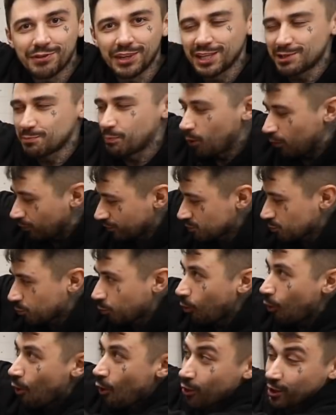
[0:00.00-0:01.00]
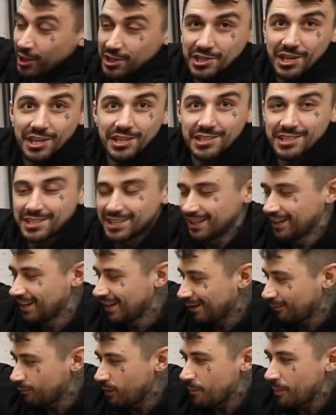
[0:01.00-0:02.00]
This button's walk assist,
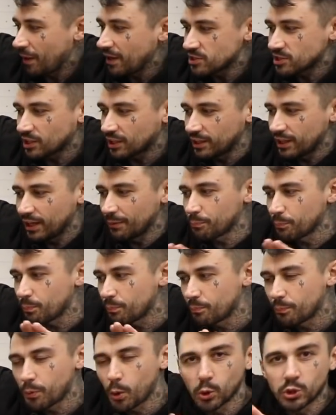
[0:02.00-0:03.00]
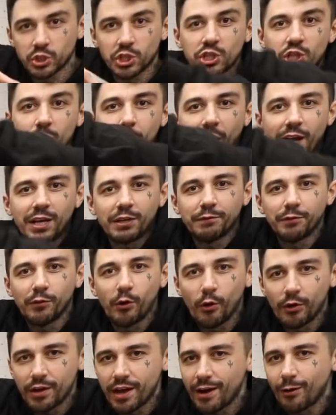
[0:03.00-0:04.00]
where basically it pushes your bike
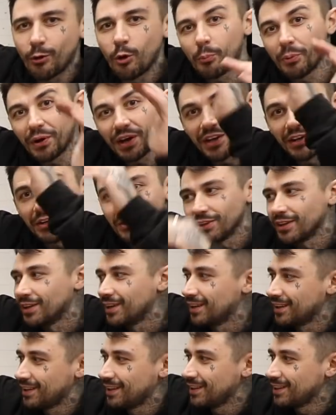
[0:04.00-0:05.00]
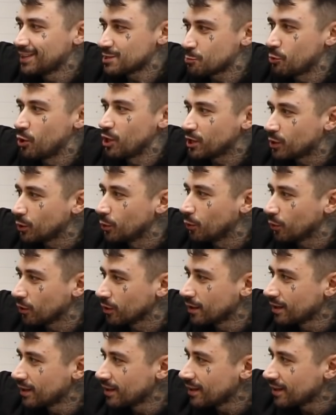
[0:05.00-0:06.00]
for you up a hill. It's pretty cool.
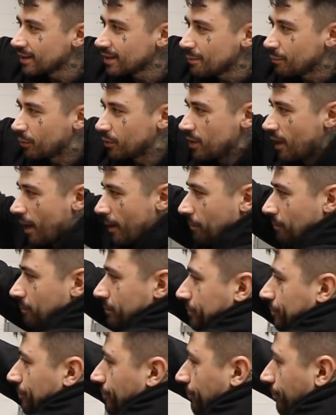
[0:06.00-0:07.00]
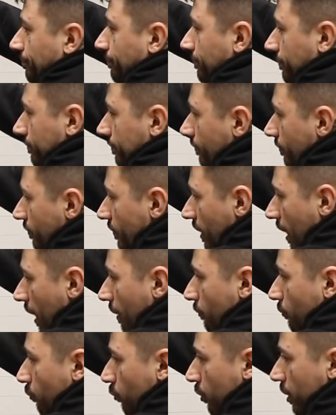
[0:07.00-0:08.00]
But yeah,
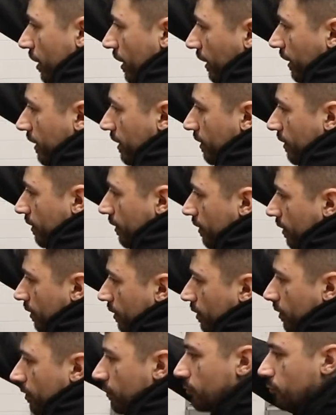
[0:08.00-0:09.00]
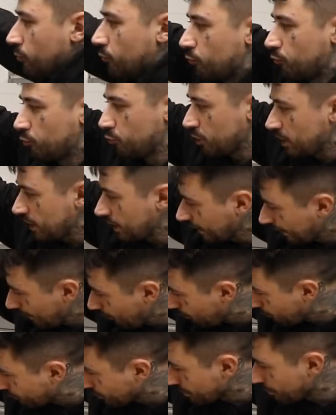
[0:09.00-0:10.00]
I'm really
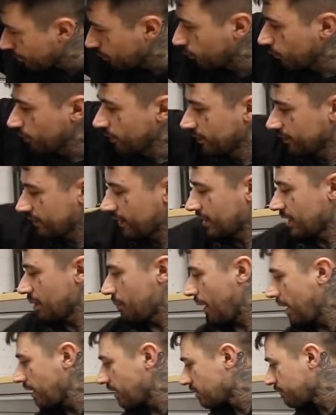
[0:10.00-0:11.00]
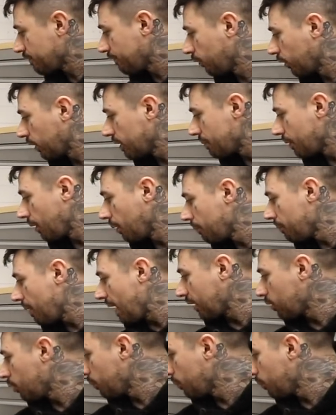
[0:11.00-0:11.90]
over the moon that the bike's fully built, back